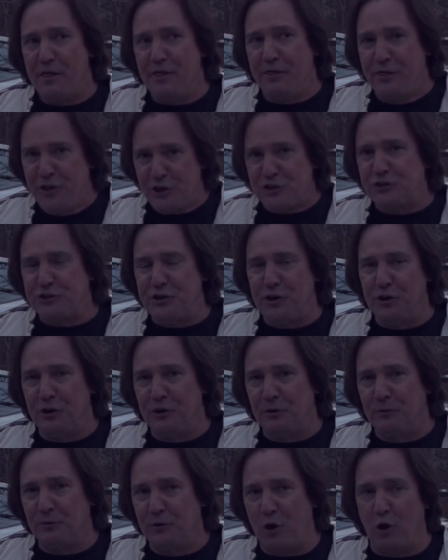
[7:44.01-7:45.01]
This
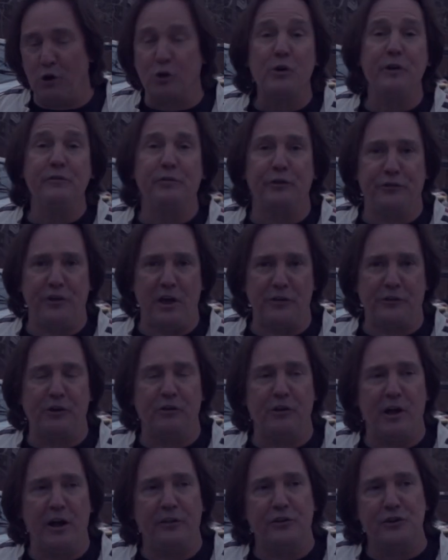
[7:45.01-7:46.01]
year, or Greenville, South
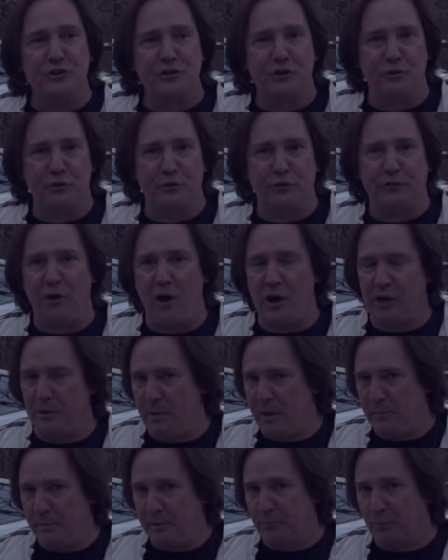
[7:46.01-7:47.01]
Carolina, this year there's talk of
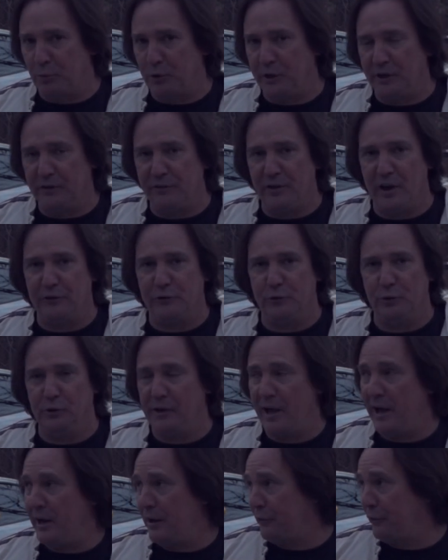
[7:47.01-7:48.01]
maybe even bringing it down to
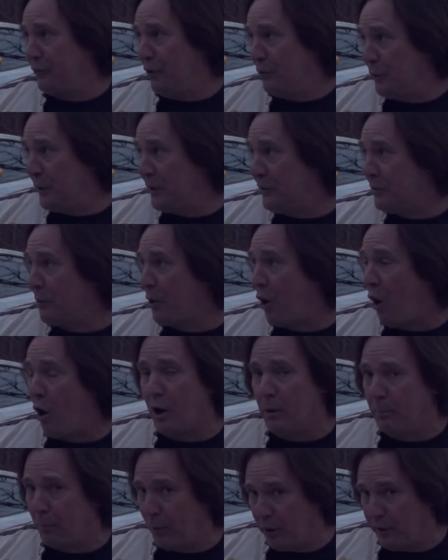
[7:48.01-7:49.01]
Atlanta. So if we get the
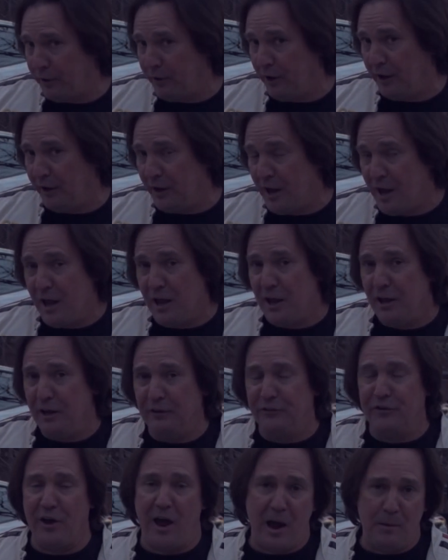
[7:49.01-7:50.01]
car barn done
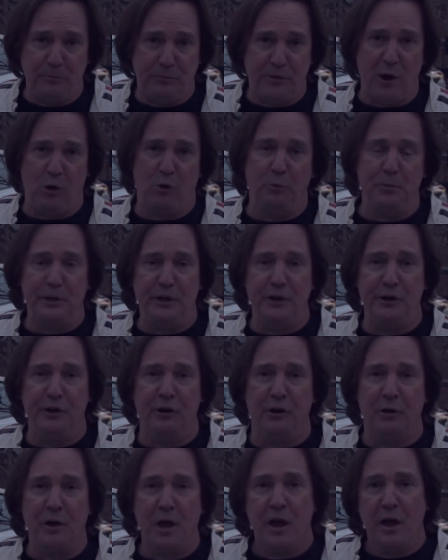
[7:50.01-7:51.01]
in time, that will be
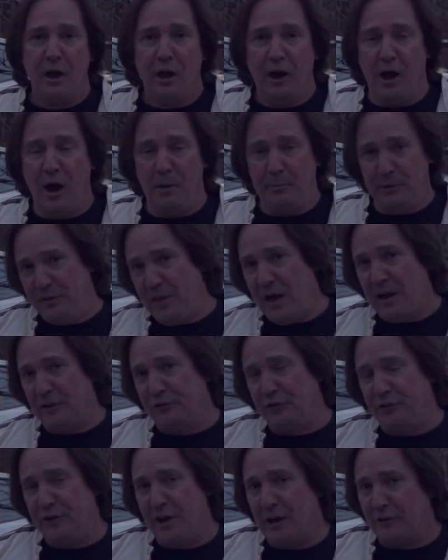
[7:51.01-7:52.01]
here, and that
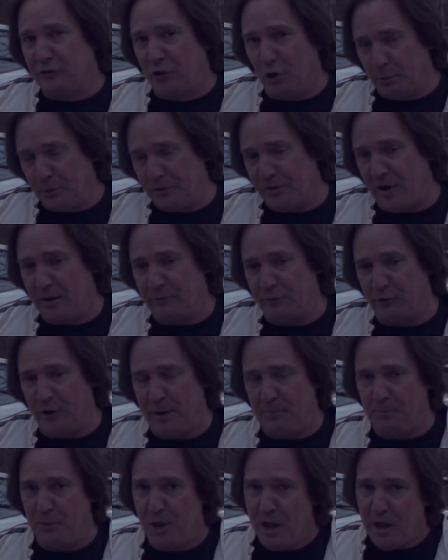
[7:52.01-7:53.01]
is in the October
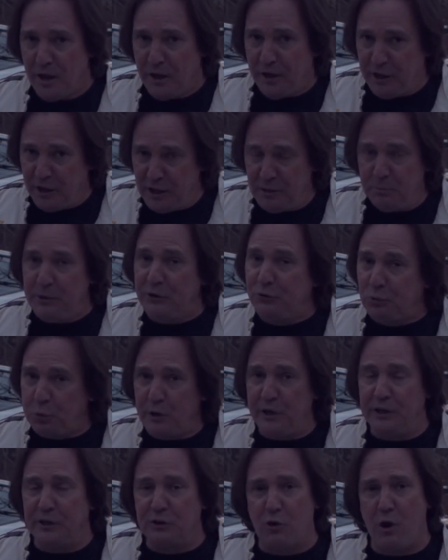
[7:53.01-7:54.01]
timeframe. In
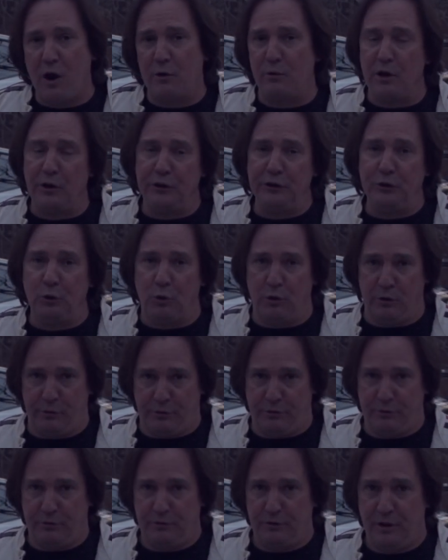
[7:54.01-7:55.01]
between Crown Rally
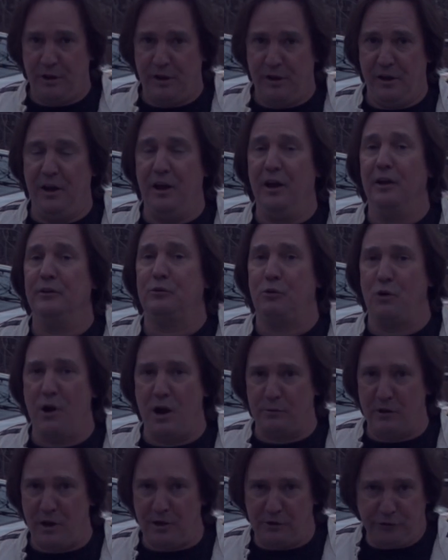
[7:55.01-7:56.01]
North and
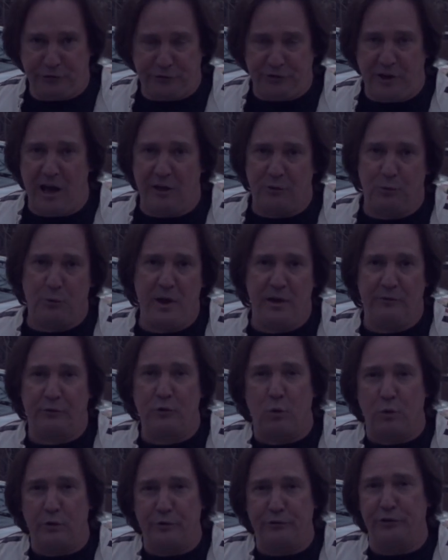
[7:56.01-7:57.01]
Crown Rally South, we have
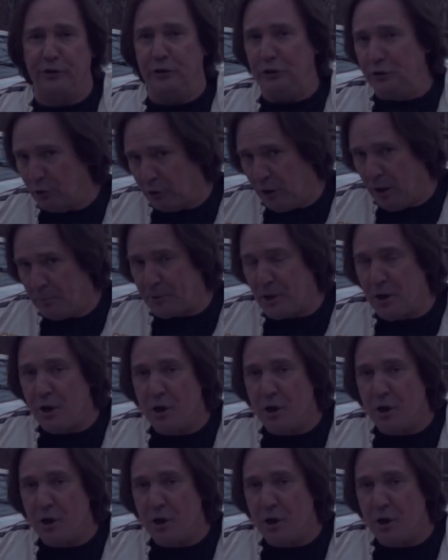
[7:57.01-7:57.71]
Corsa Europe.